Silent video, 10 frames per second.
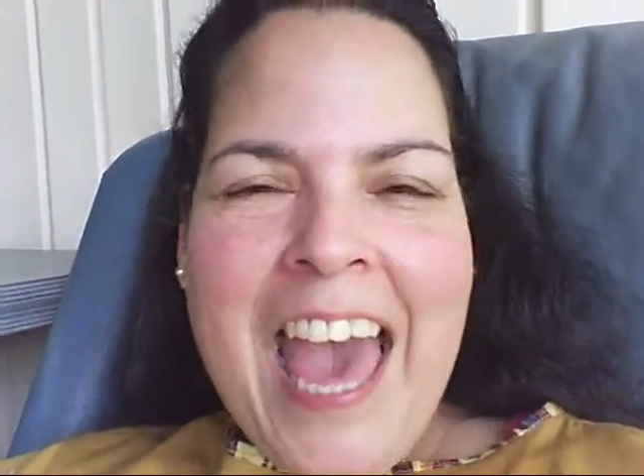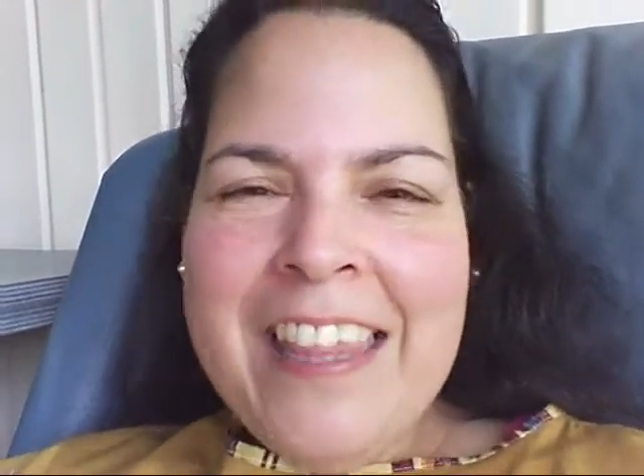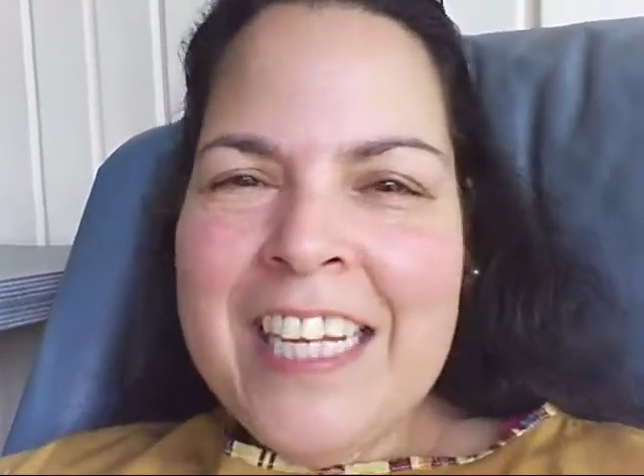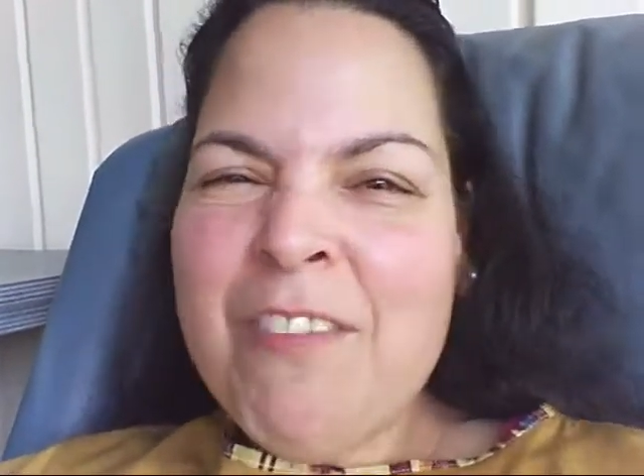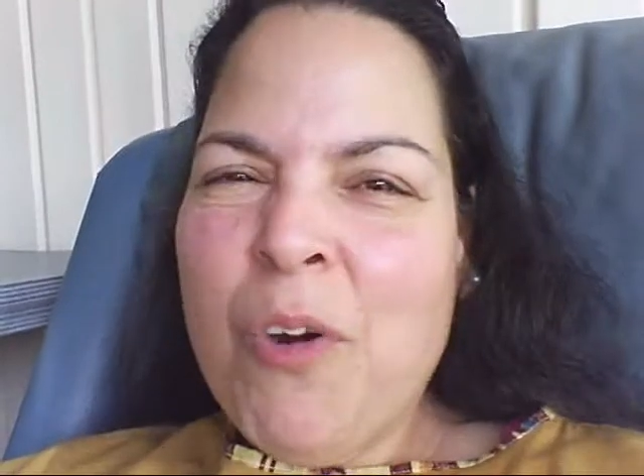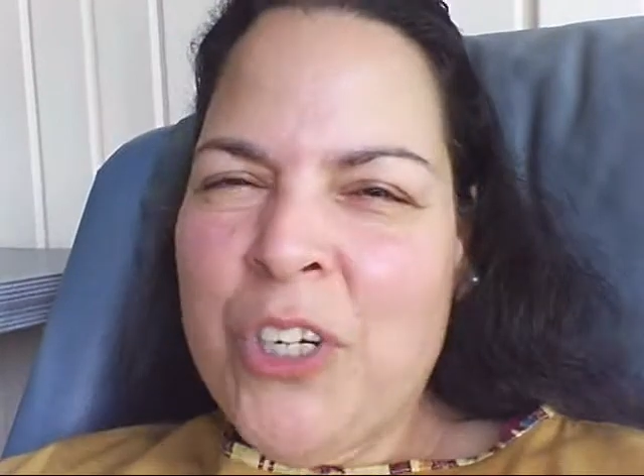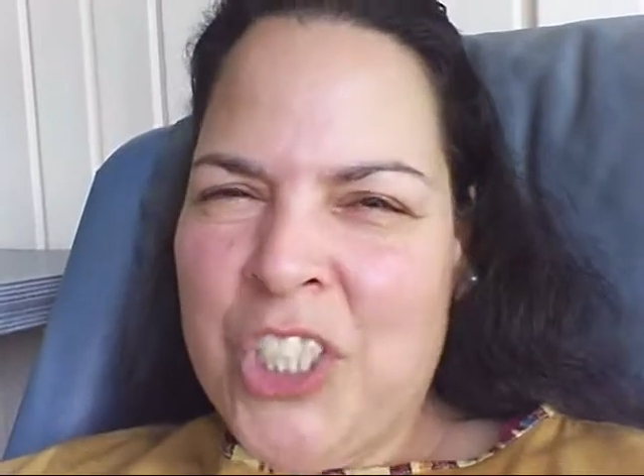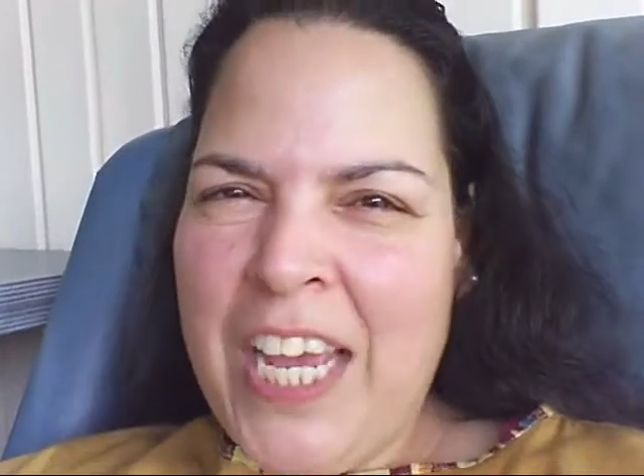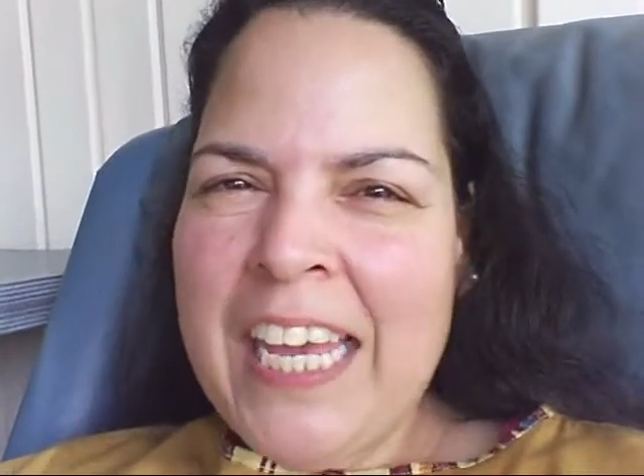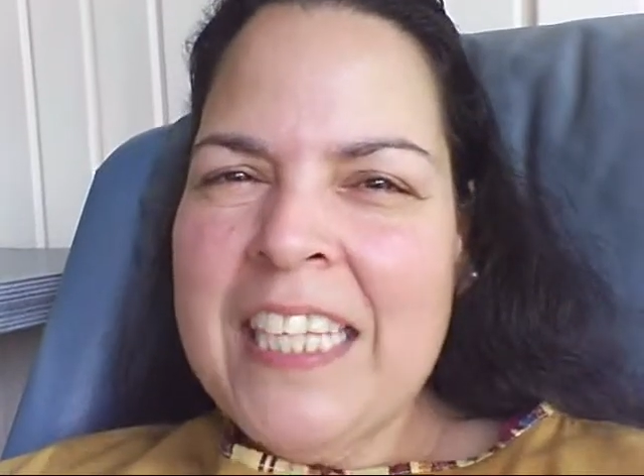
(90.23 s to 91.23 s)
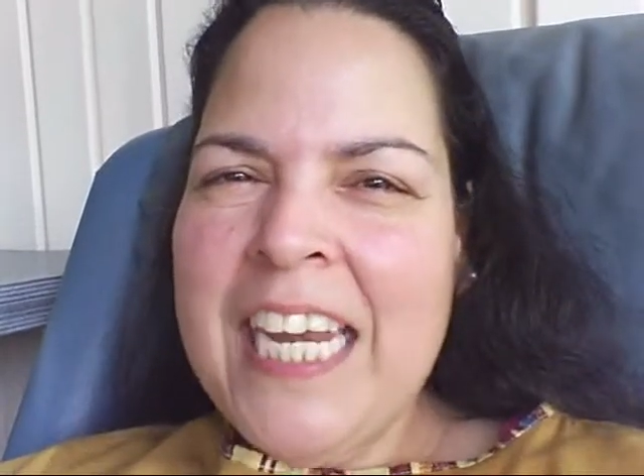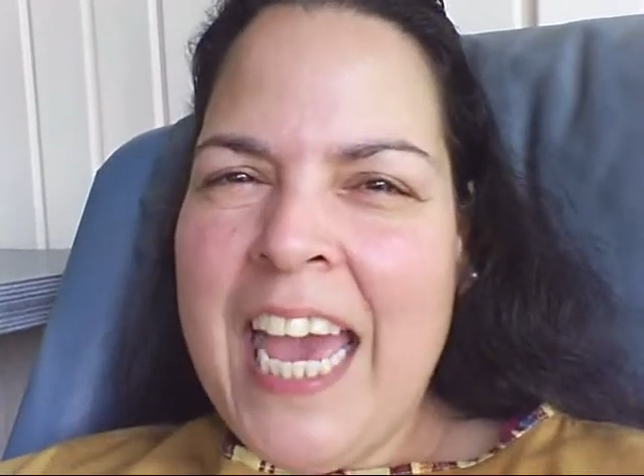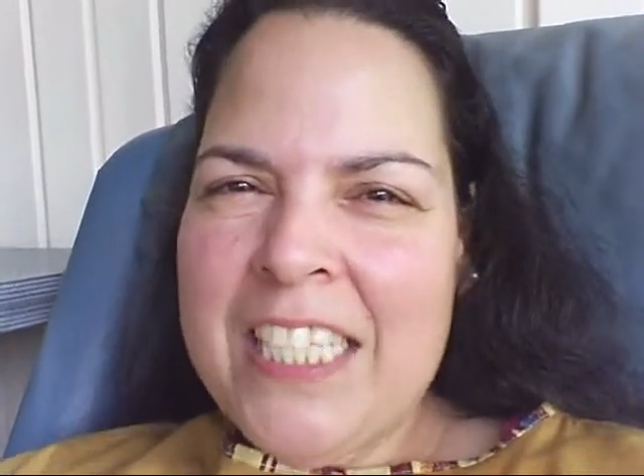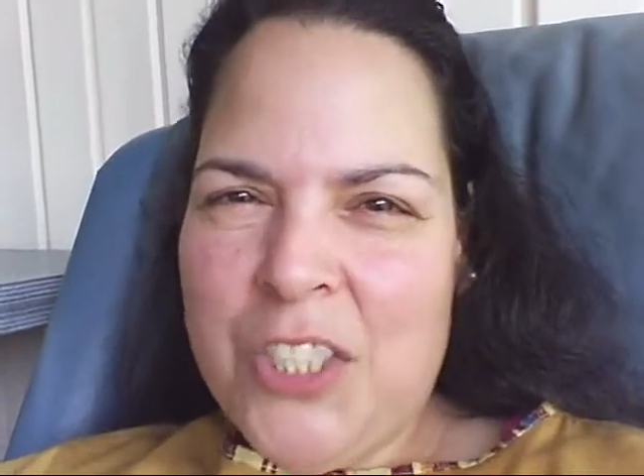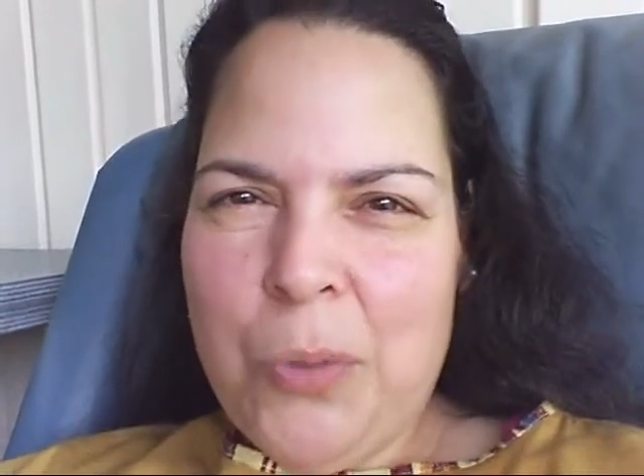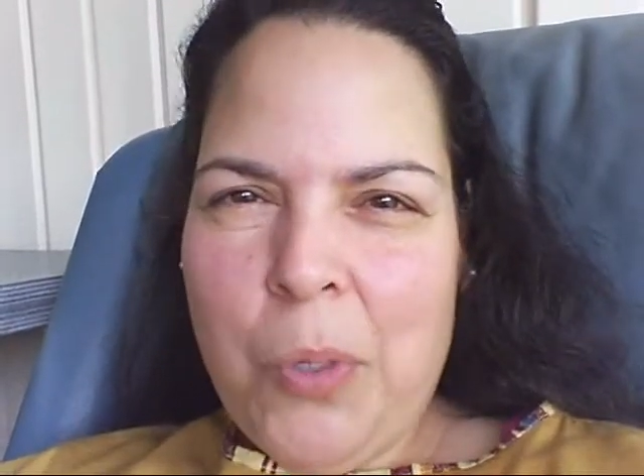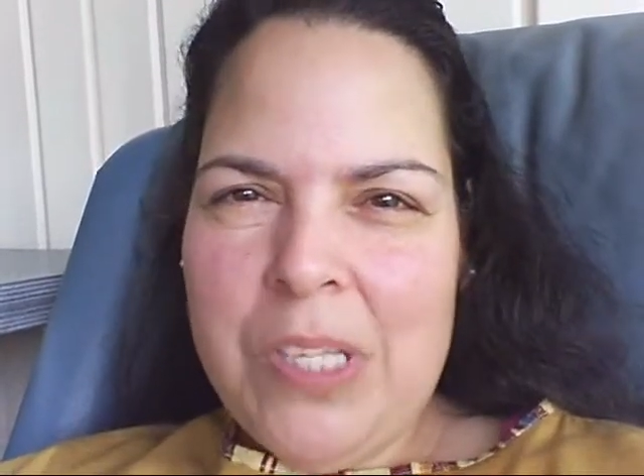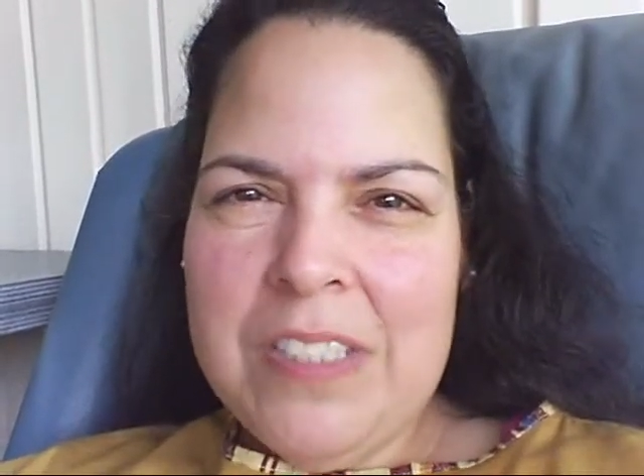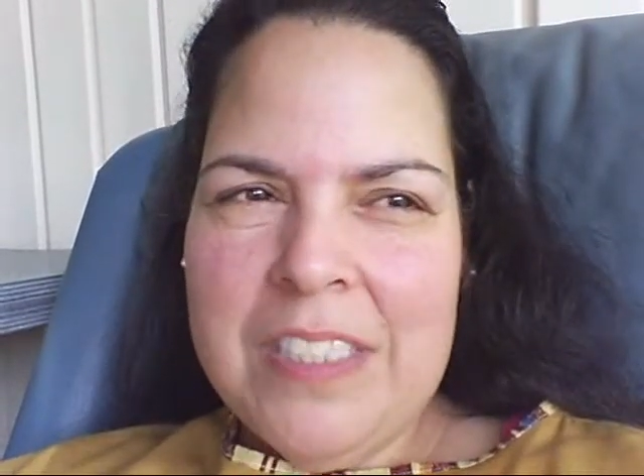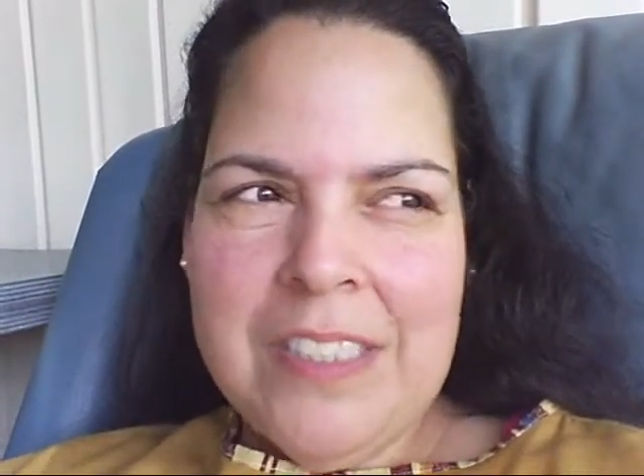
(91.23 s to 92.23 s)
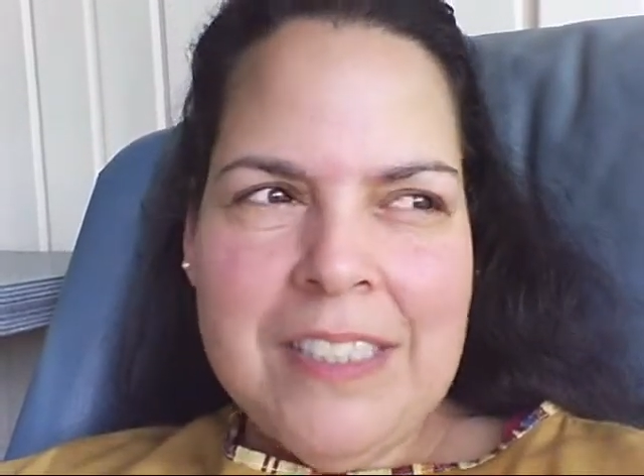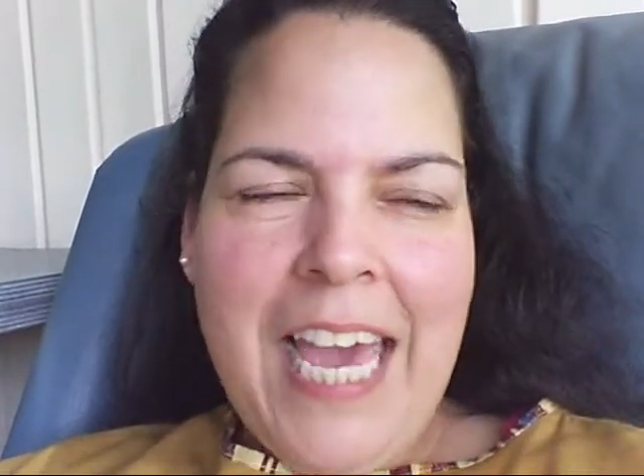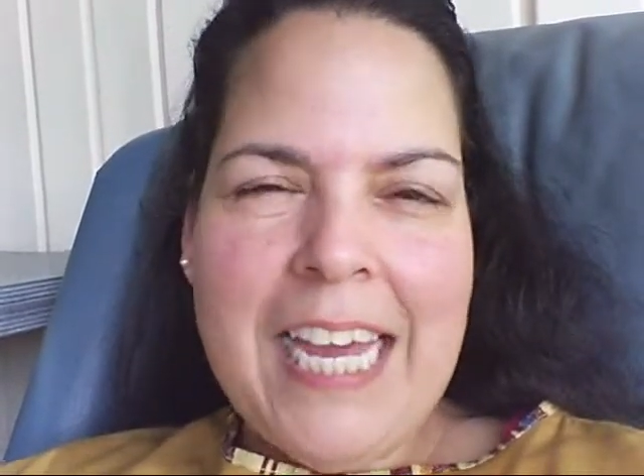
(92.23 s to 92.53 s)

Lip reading: then, of course, you had the nasty ones that just